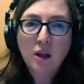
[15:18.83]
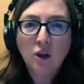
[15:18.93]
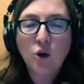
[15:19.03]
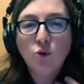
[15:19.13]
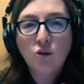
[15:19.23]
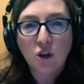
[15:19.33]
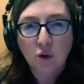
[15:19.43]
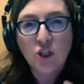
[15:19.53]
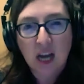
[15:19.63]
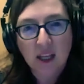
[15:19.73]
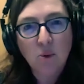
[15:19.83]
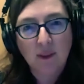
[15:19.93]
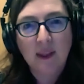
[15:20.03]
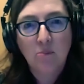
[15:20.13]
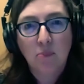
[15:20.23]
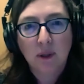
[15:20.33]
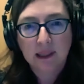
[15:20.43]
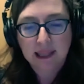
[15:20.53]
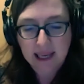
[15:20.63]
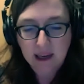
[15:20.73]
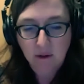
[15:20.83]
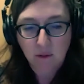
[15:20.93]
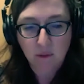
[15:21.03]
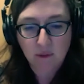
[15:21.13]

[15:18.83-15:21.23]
you genuinely believe